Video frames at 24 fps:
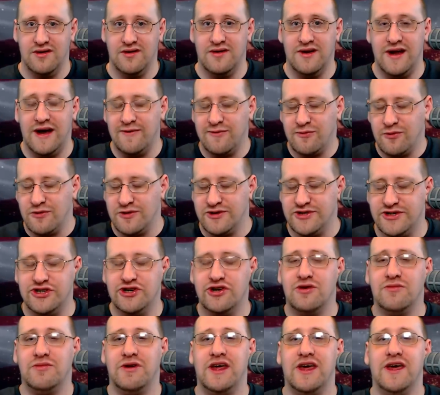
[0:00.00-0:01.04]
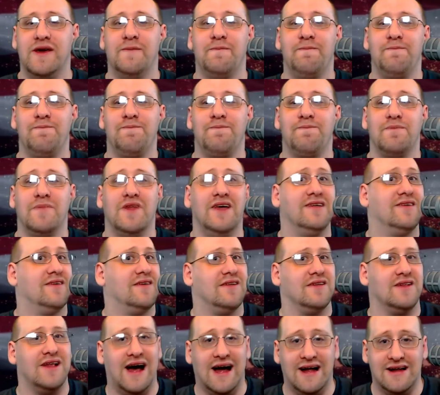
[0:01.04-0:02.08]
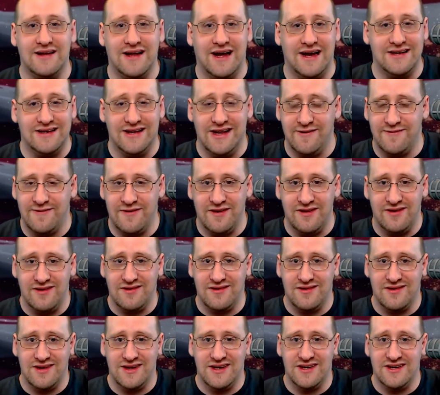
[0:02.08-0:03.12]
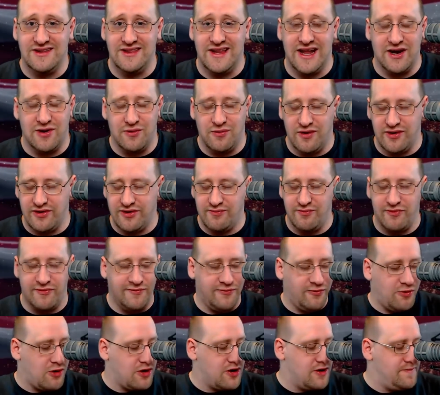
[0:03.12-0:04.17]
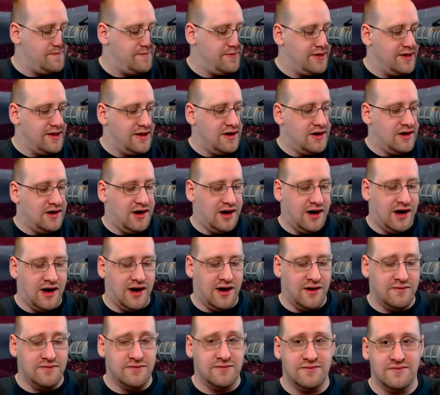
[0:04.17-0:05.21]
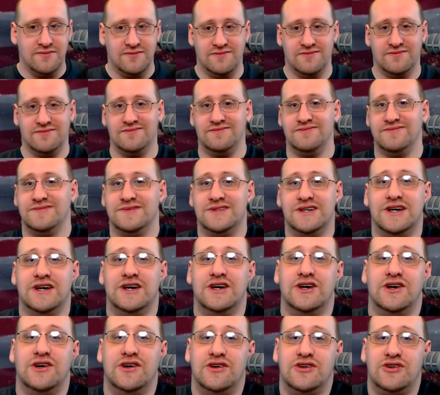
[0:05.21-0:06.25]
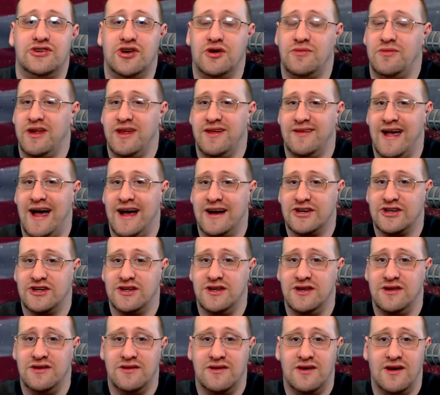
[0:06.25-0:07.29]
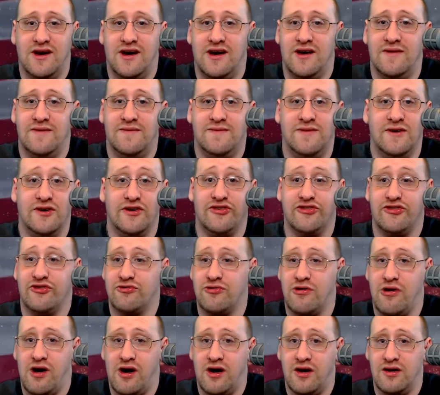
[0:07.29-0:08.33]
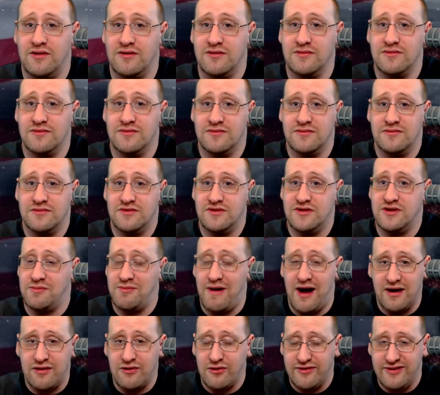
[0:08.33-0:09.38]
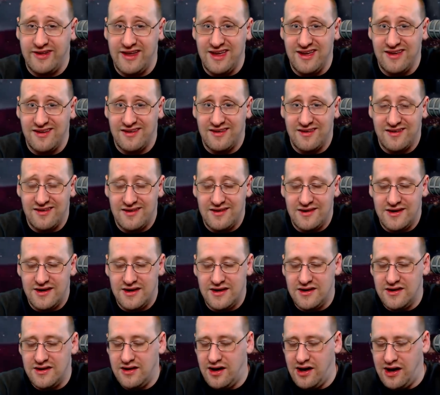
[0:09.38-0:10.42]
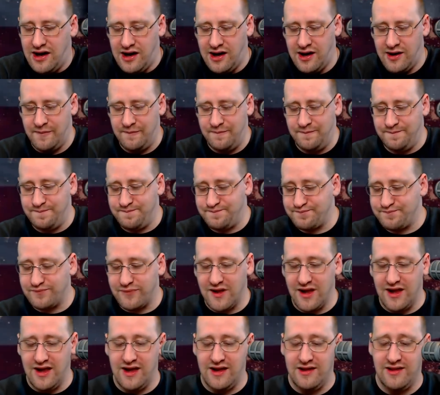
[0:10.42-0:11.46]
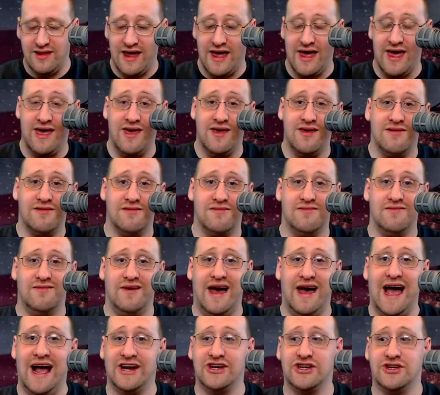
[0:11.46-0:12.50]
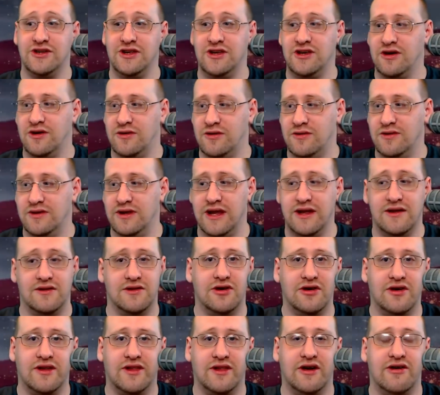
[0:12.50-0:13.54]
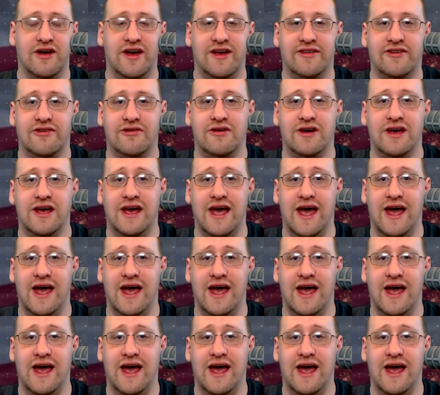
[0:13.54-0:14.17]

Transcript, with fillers: Now, of course, Germany is a lot, lot different than it was before. Um, Germany is actually a very strong democracy. Um, and they actually go and they look at their history,